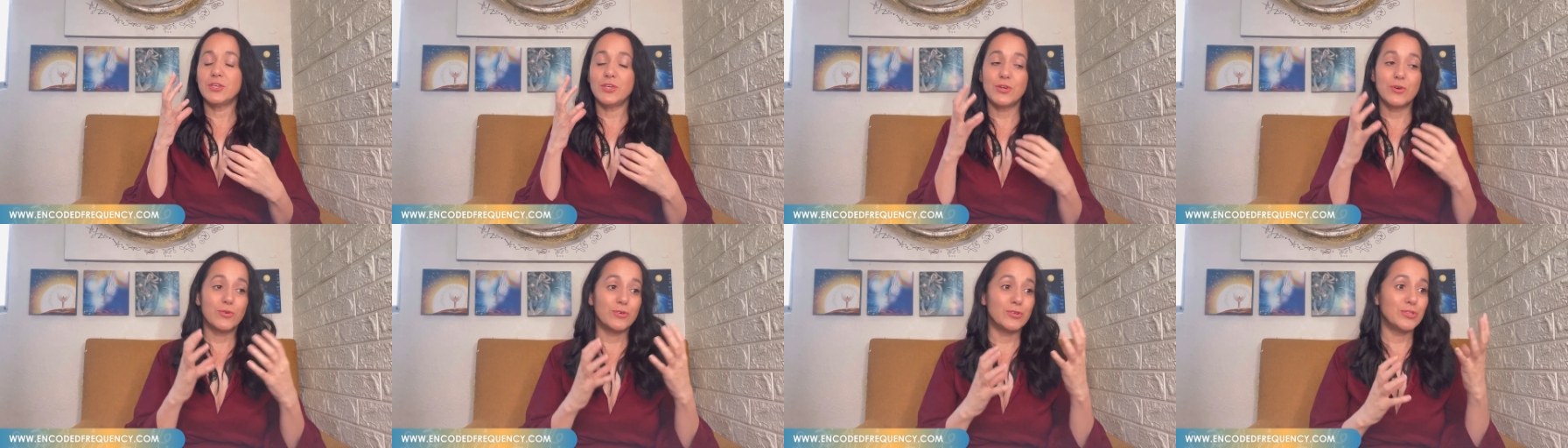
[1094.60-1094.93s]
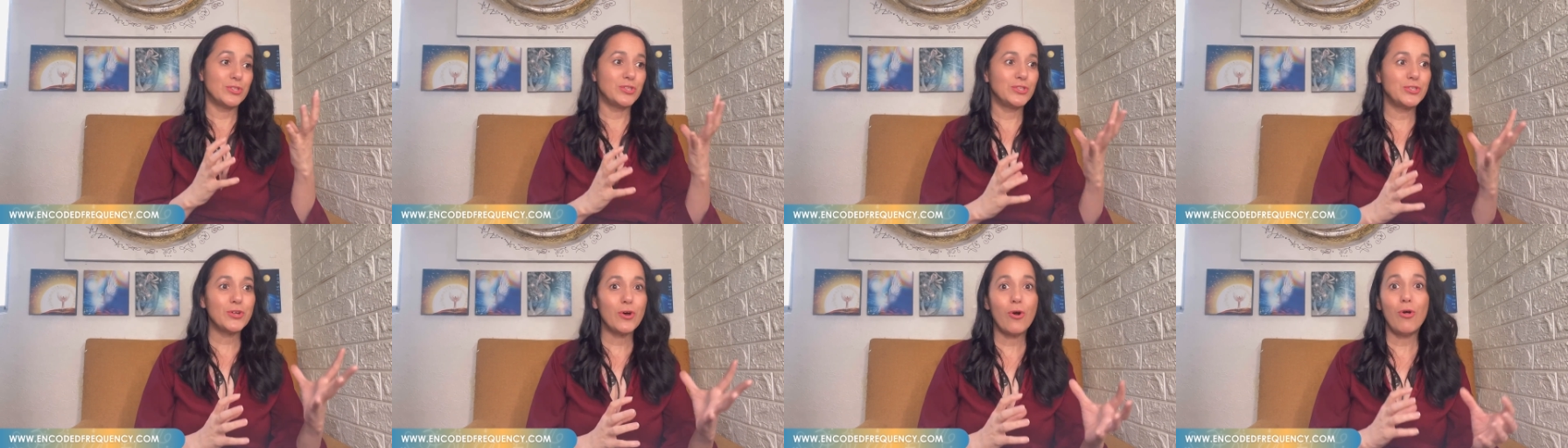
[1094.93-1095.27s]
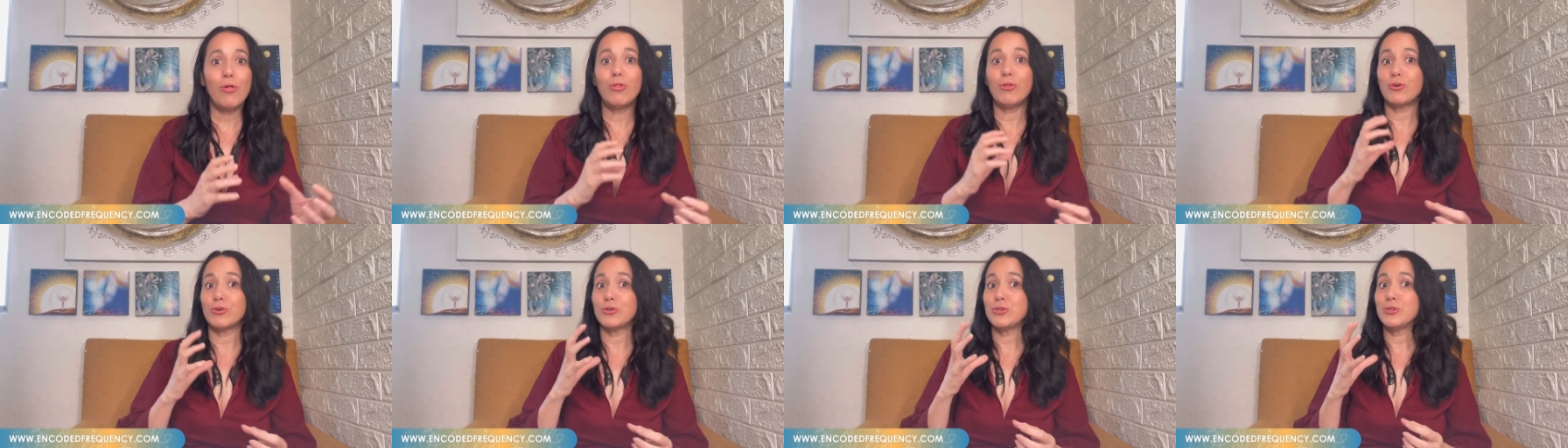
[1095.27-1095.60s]
your
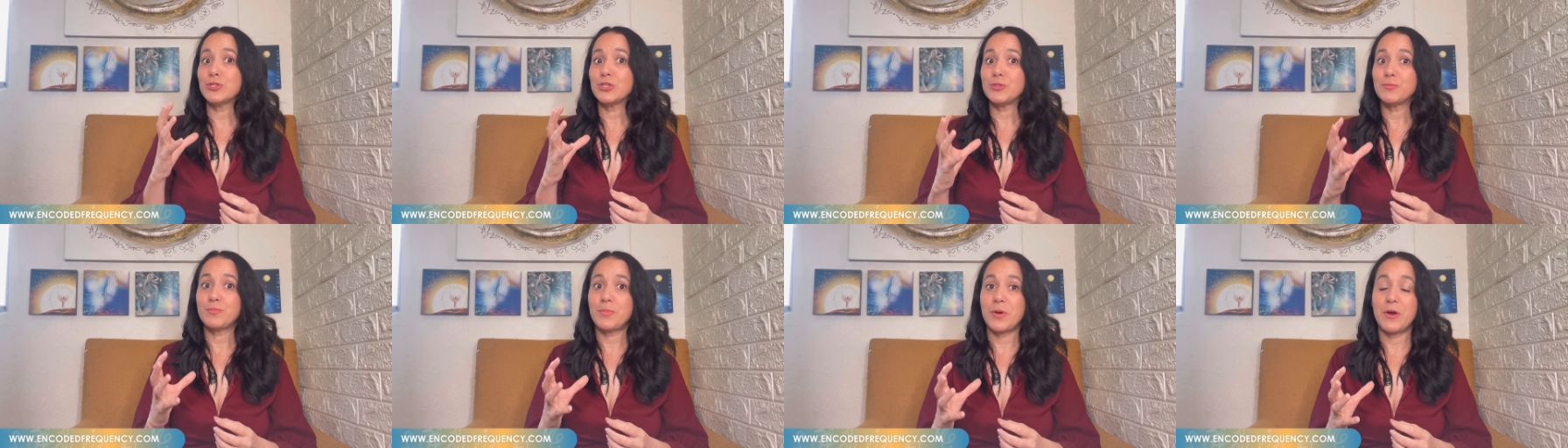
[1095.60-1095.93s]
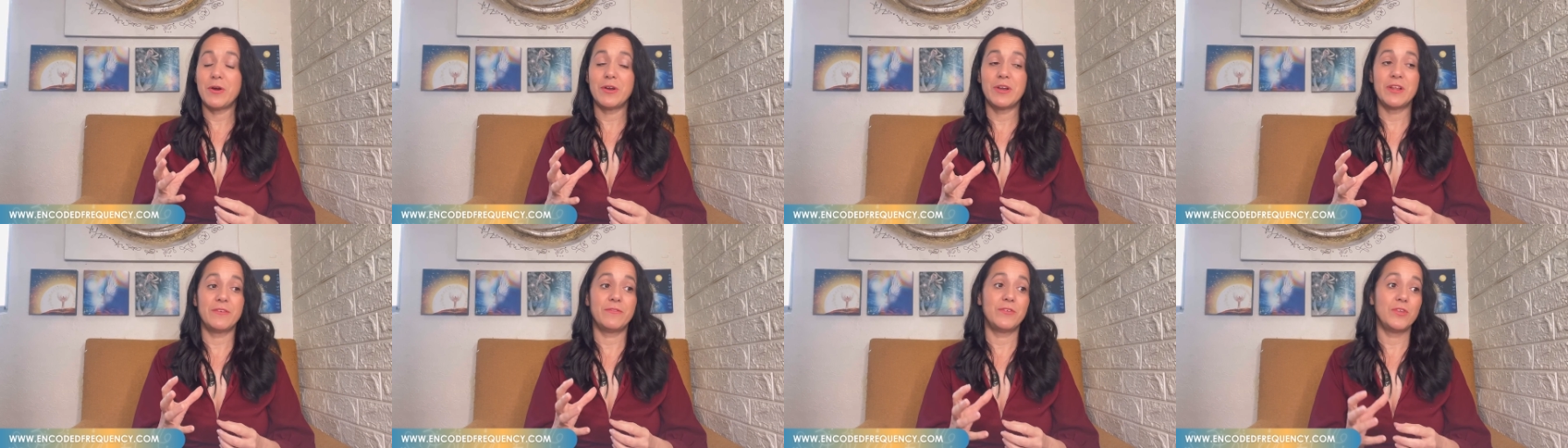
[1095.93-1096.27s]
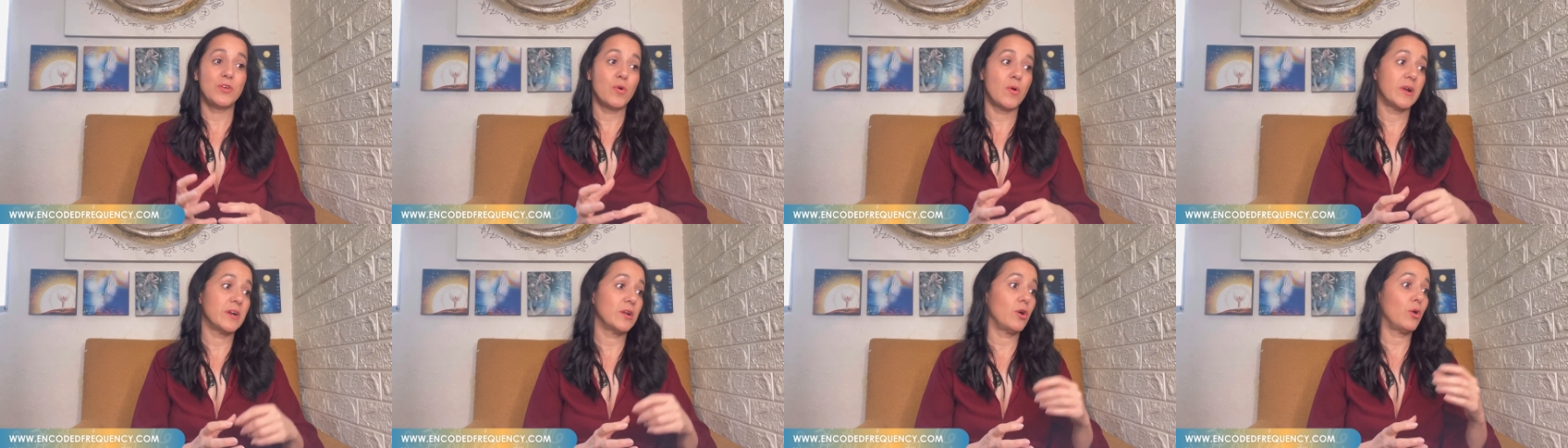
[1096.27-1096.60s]
soul or your spirit, if
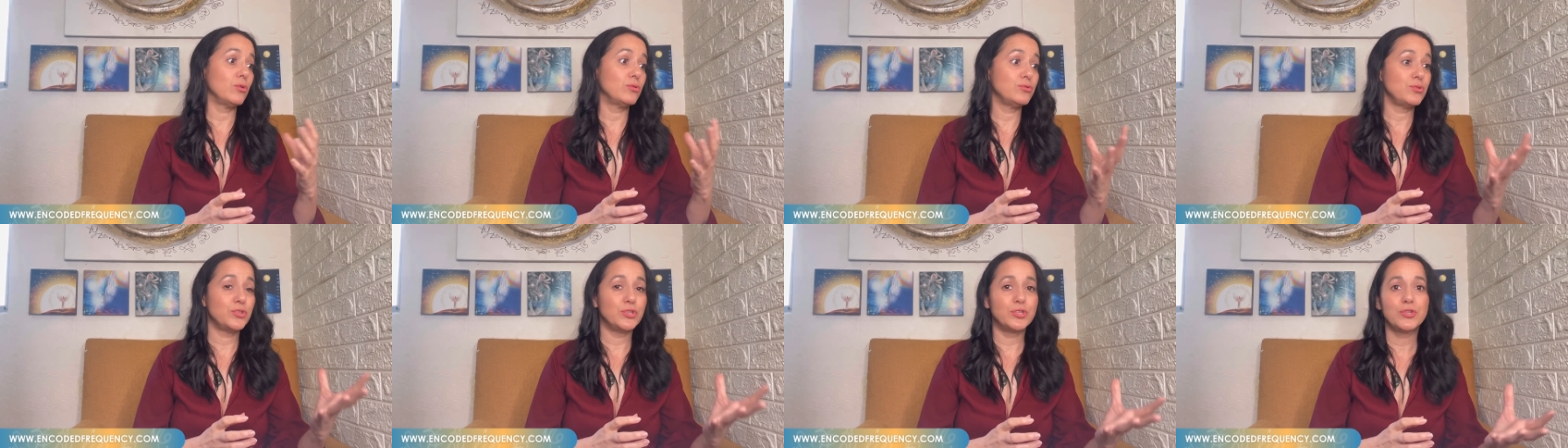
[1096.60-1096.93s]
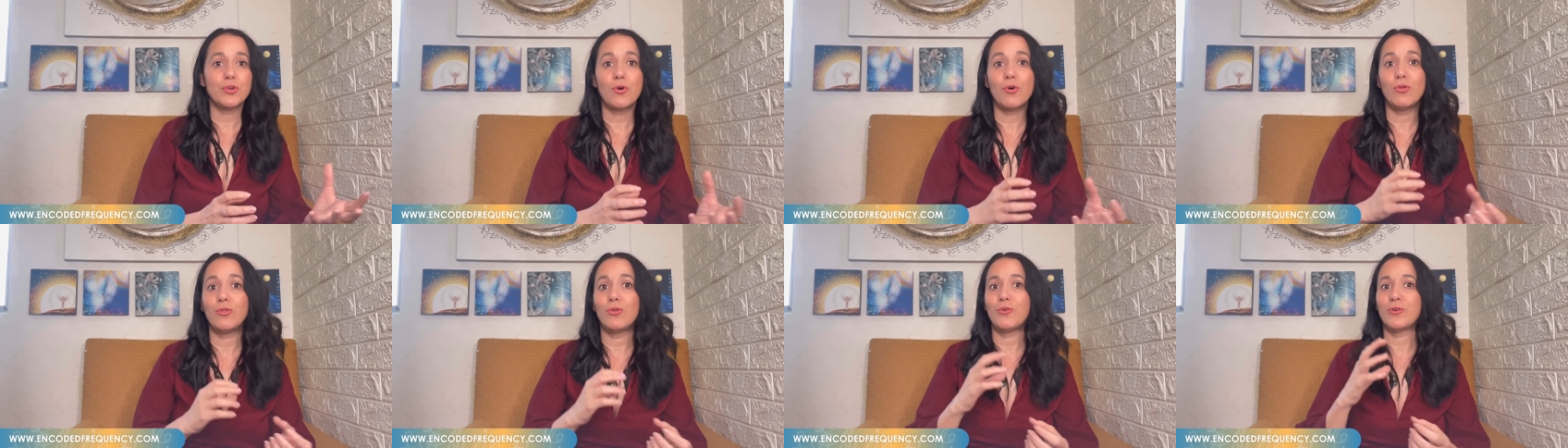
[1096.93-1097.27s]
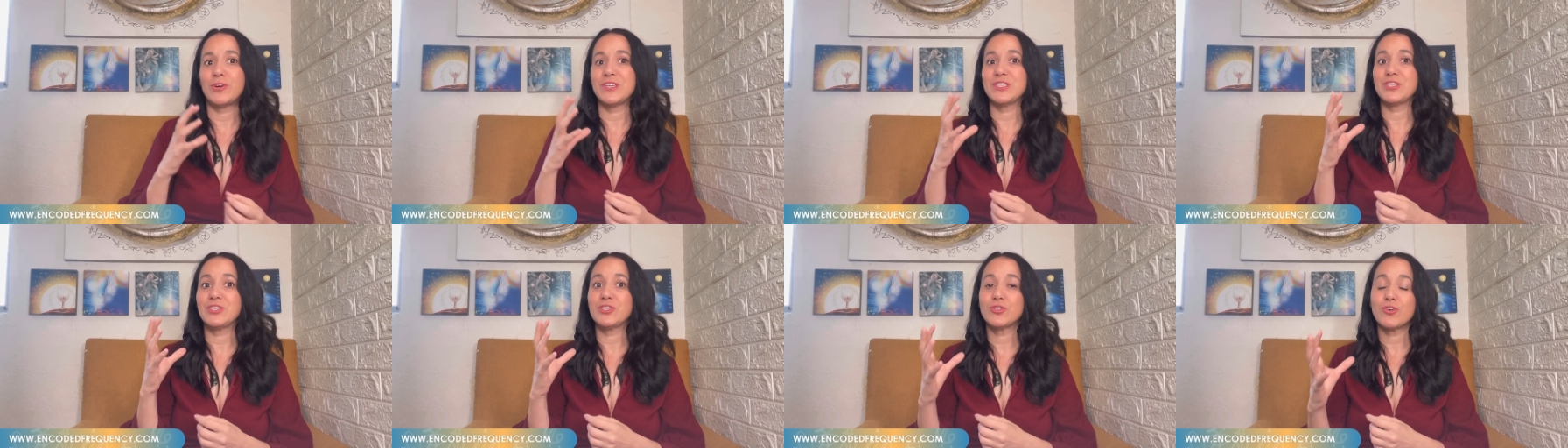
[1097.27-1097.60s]
you're an old soul
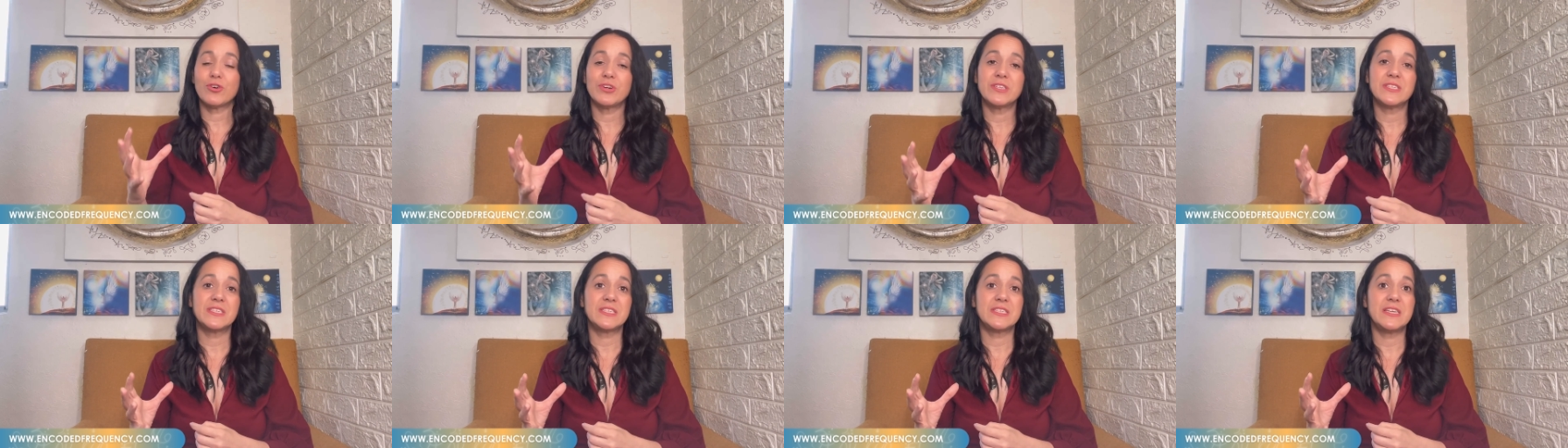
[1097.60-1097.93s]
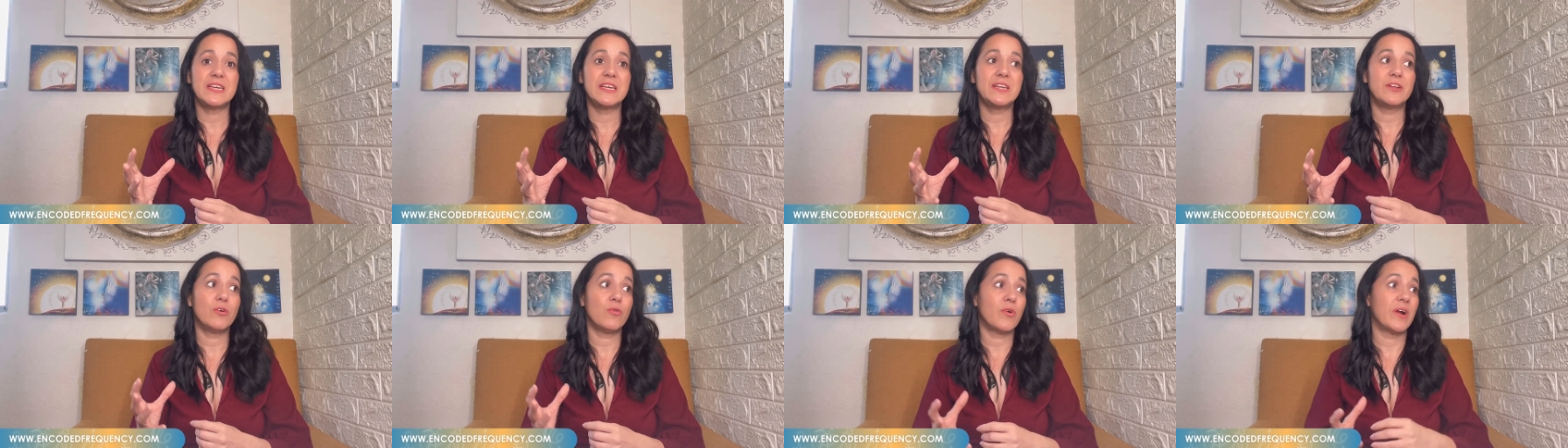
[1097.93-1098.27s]
or a star seed